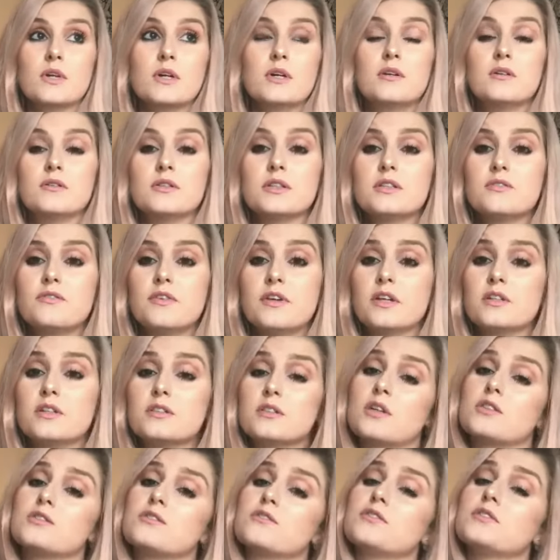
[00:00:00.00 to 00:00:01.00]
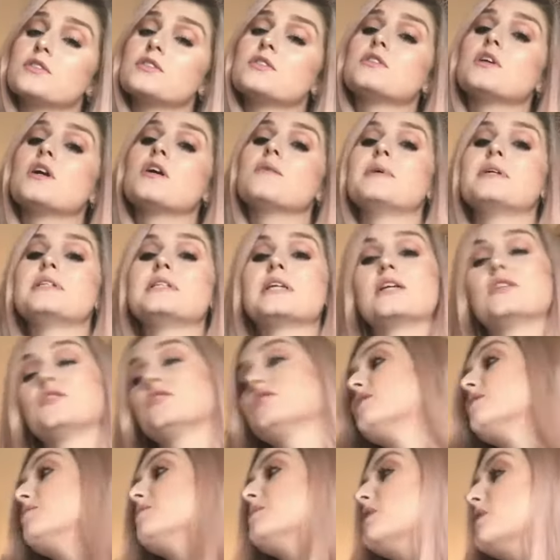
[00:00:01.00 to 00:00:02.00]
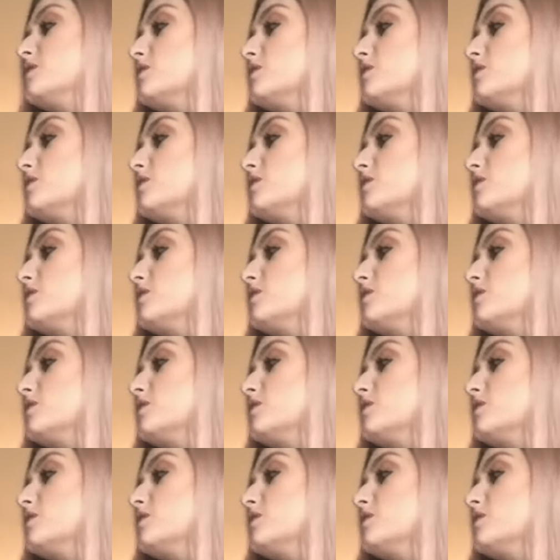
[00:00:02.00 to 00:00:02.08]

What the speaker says: Oh, this video goes off on so many tangents. I'm